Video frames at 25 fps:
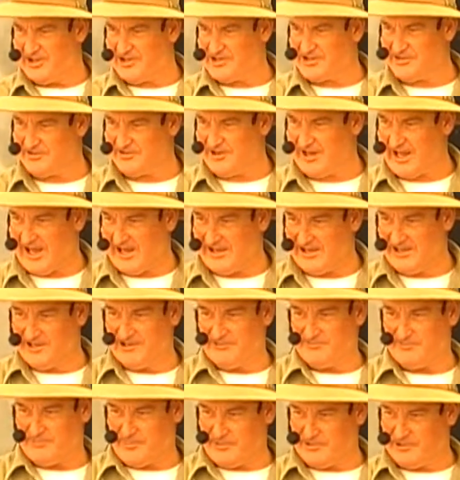You sort of had to
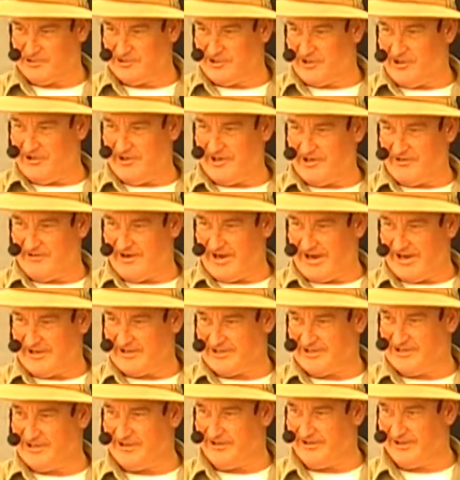pull a lighter
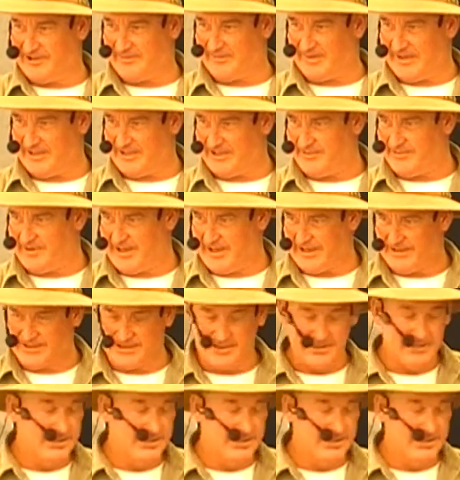out to light them anyway.